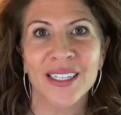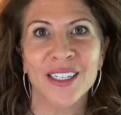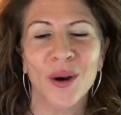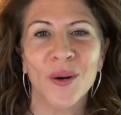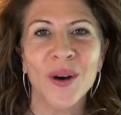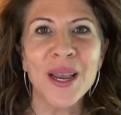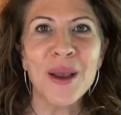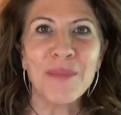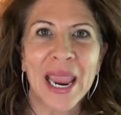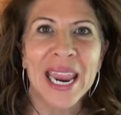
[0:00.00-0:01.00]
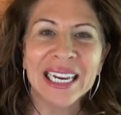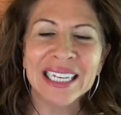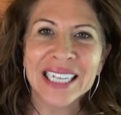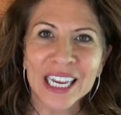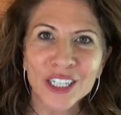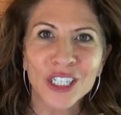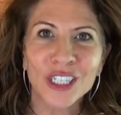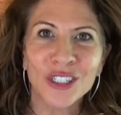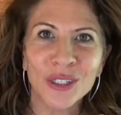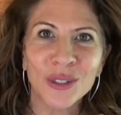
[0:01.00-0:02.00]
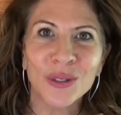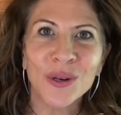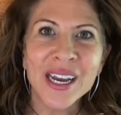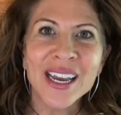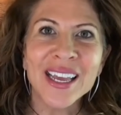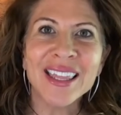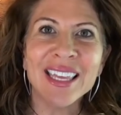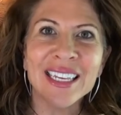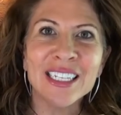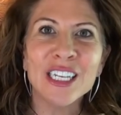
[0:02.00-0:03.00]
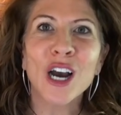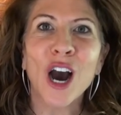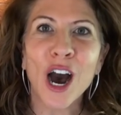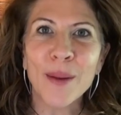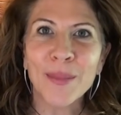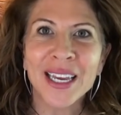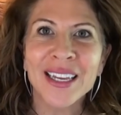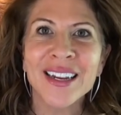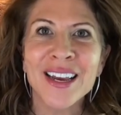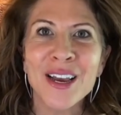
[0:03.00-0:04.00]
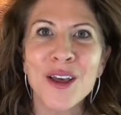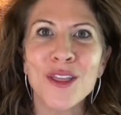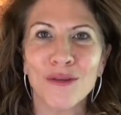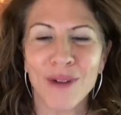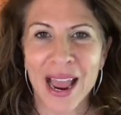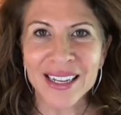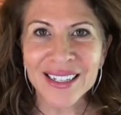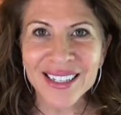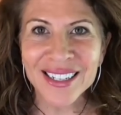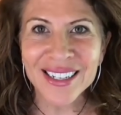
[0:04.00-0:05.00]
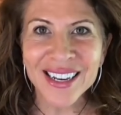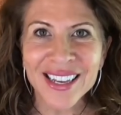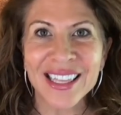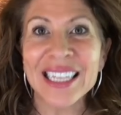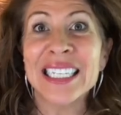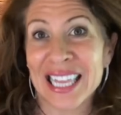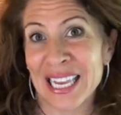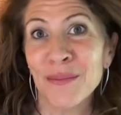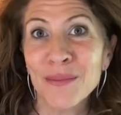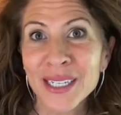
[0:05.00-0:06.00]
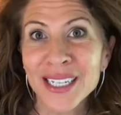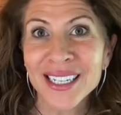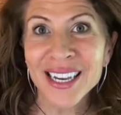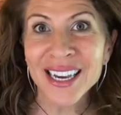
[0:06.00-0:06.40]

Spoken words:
So paying attention to these common threads, these themes